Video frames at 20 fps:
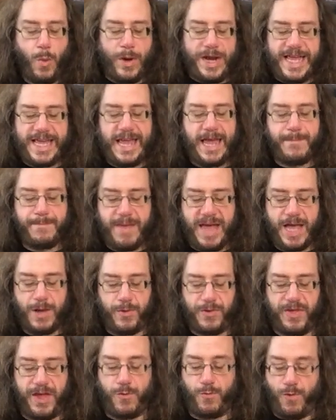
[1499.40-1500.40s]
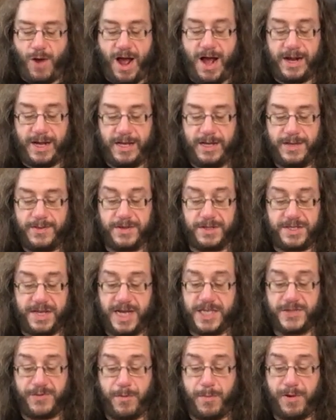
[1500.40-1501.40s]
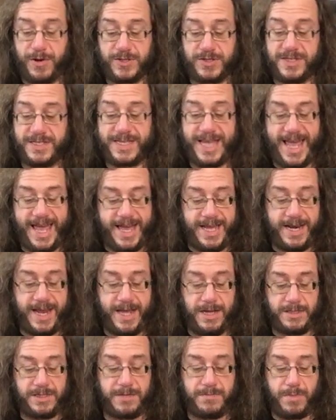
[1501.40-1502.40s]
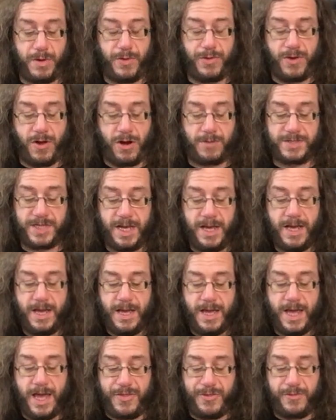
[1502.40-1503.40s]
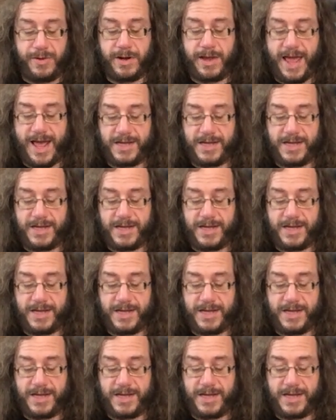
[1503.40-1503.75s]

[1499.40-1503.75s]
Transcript: When he came back with a rock, the size of a person's head held in both arms, Ithrin